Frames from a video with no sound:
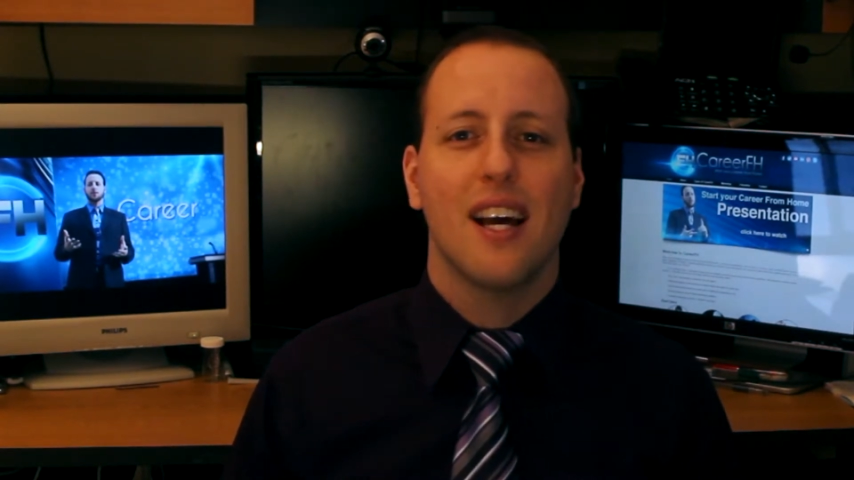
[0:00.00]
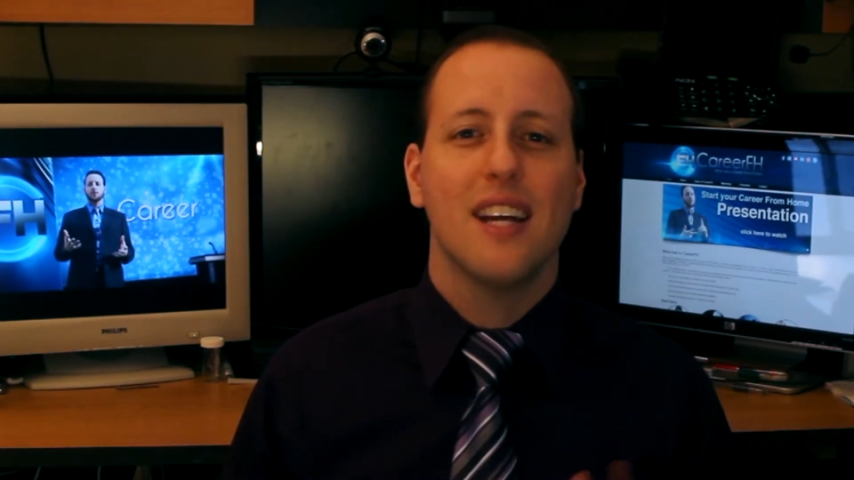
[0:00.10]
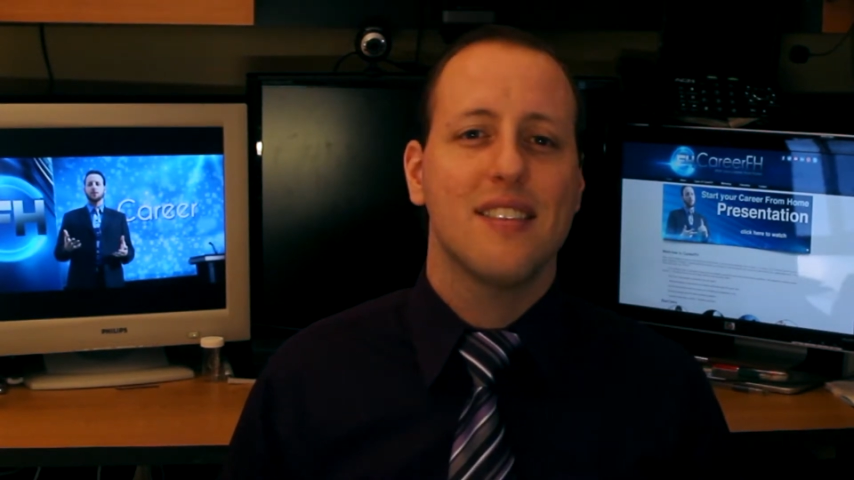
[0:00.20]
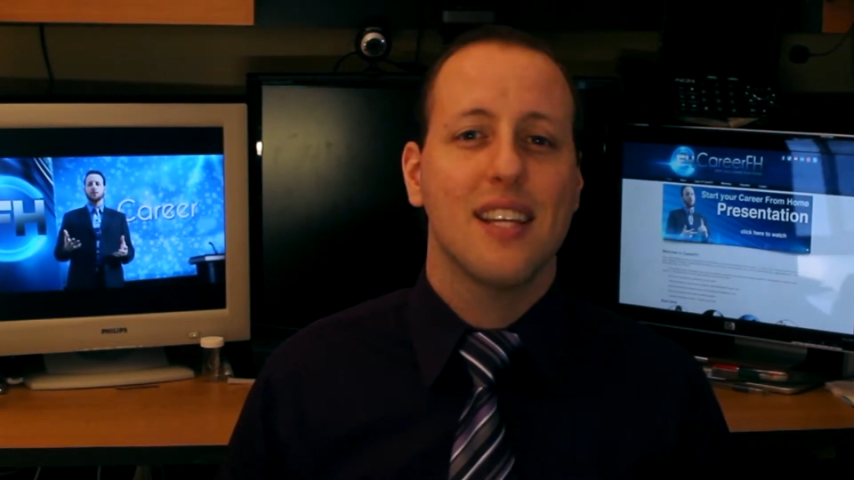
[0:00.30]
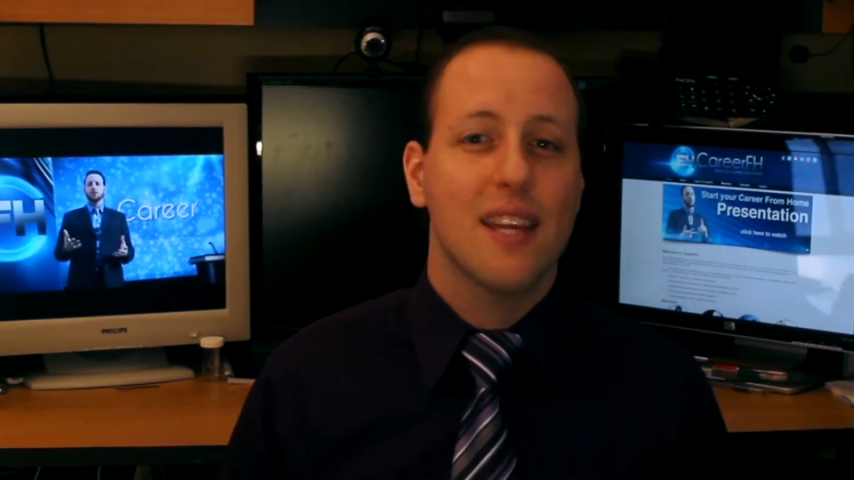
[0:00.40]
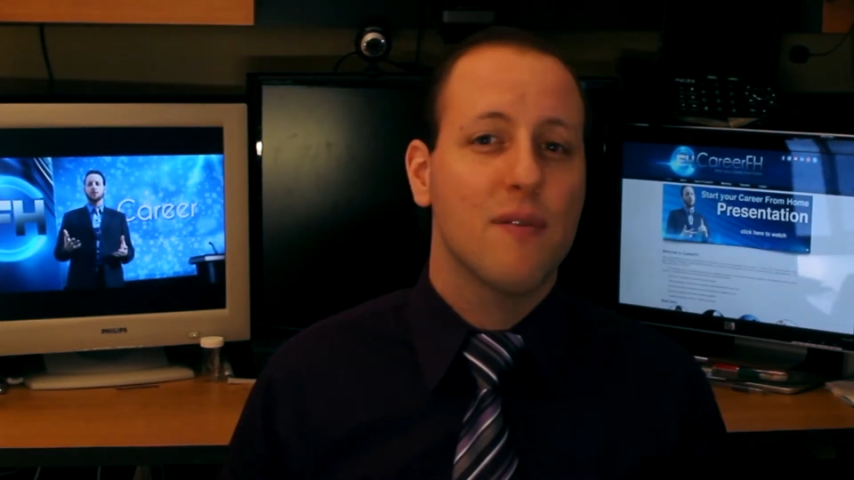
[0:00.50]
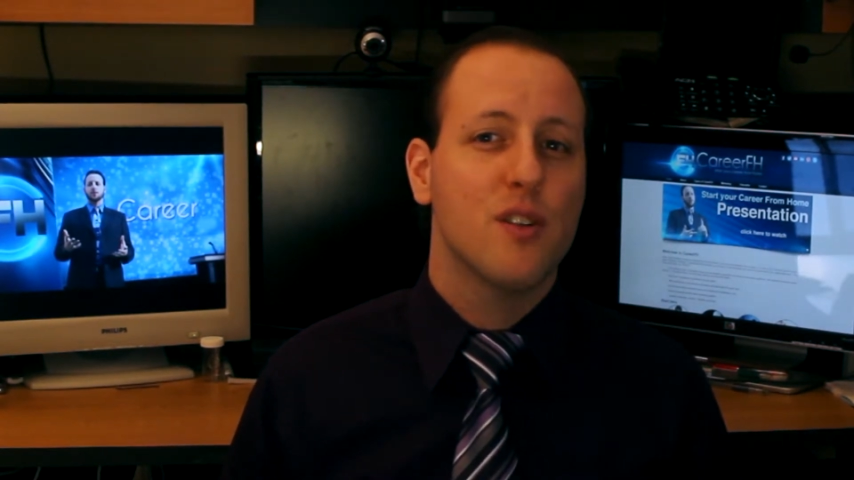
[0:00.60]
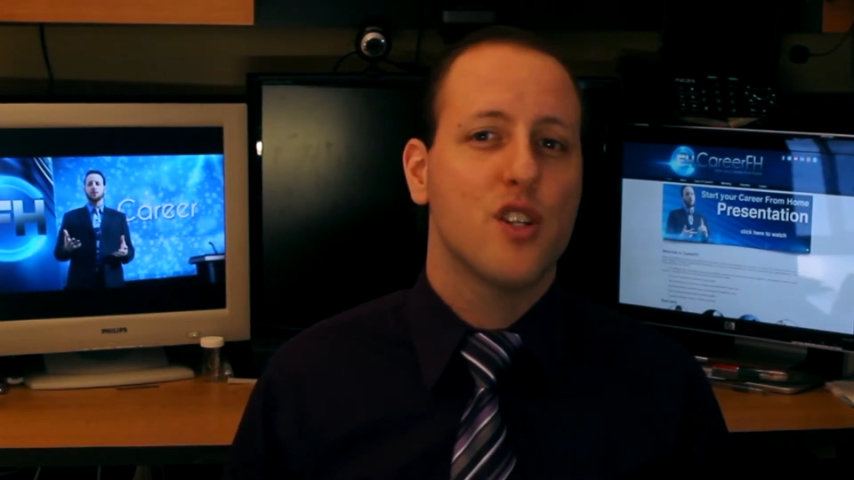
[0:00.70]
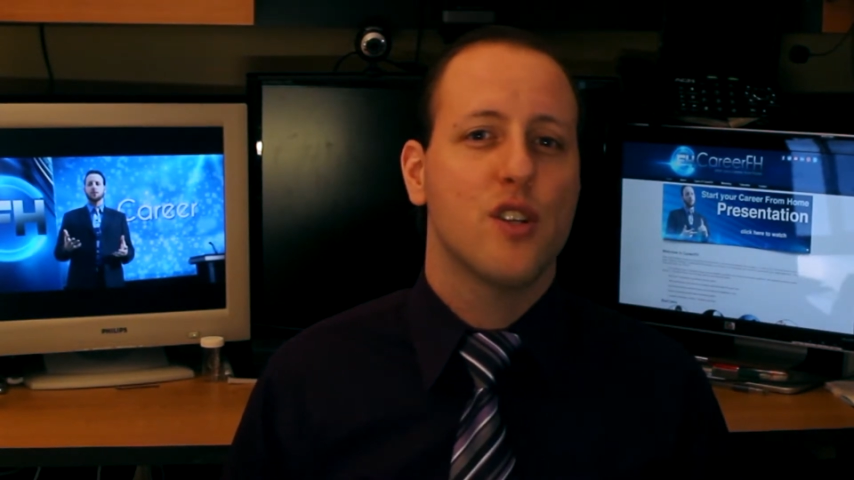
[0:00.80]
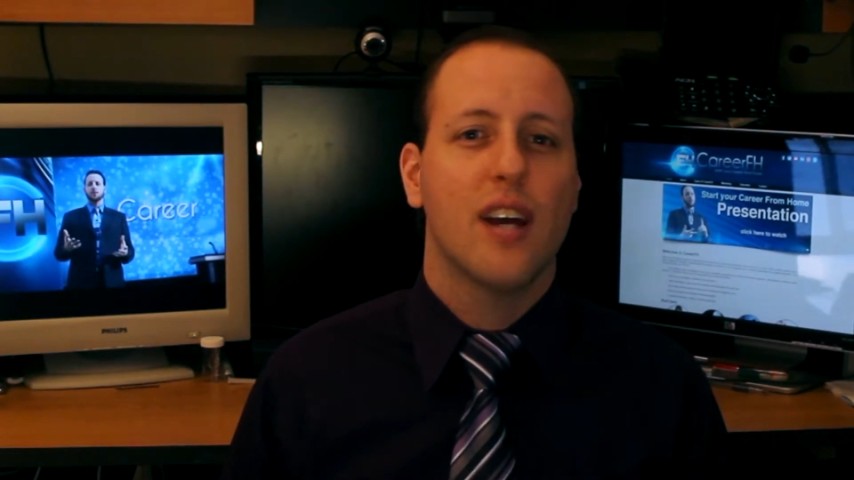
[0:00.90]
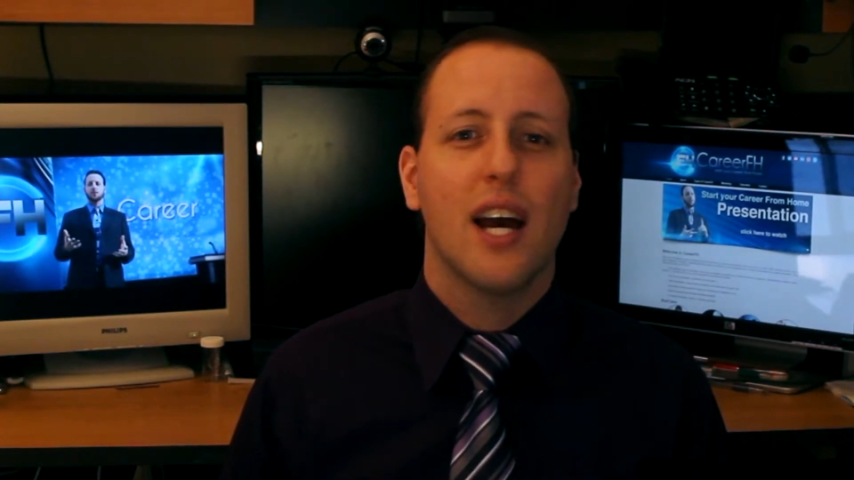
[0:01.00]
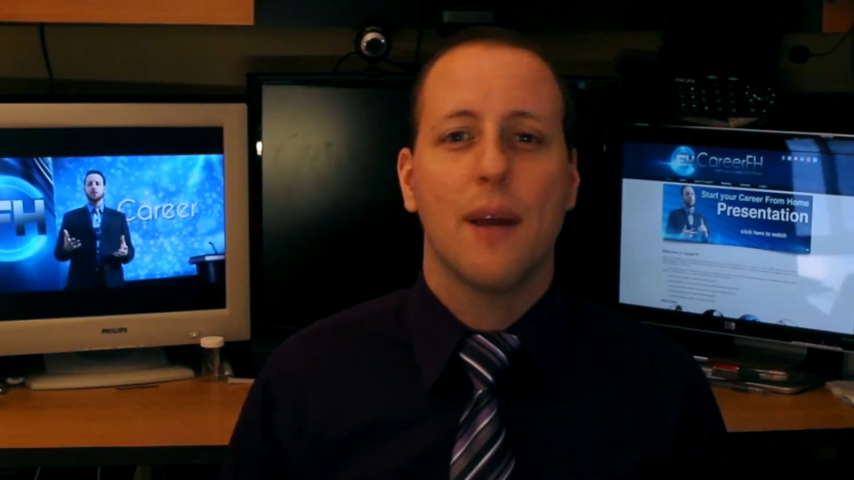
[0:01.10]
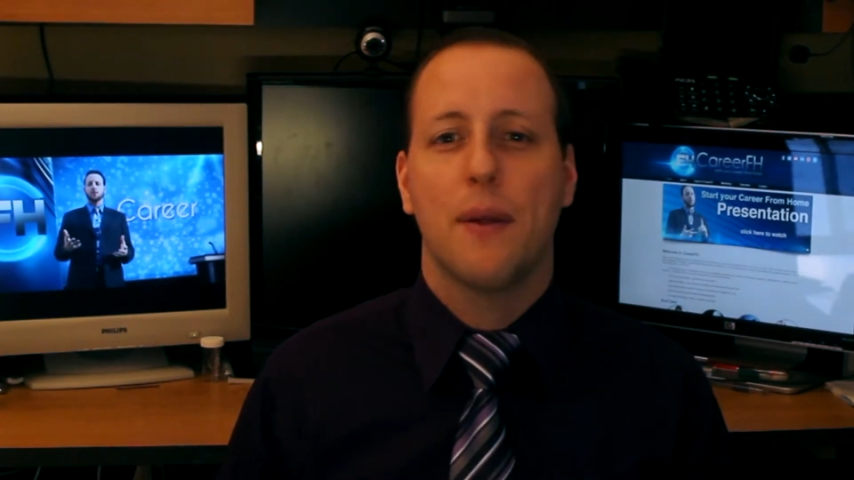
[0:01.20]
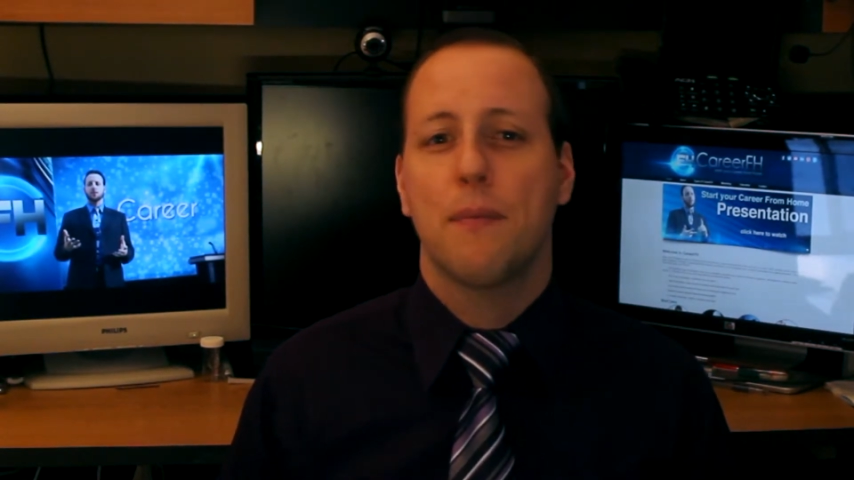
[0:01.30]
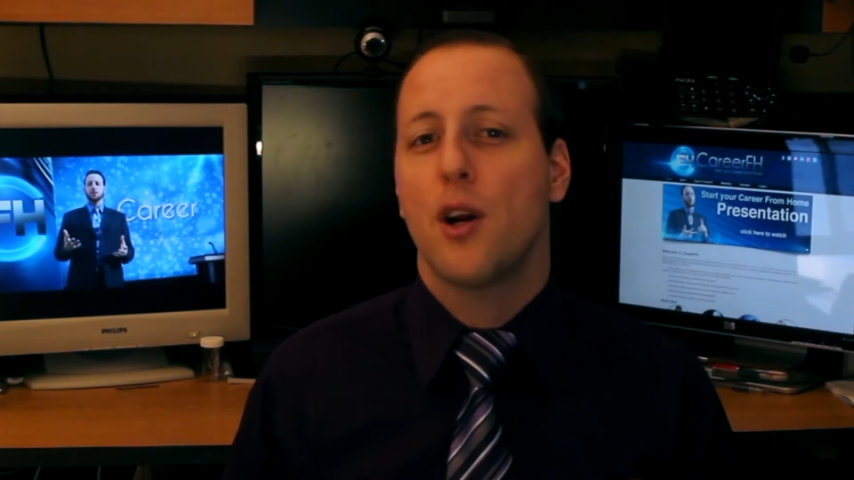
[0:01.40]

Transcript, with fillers: I'd say leverage your time and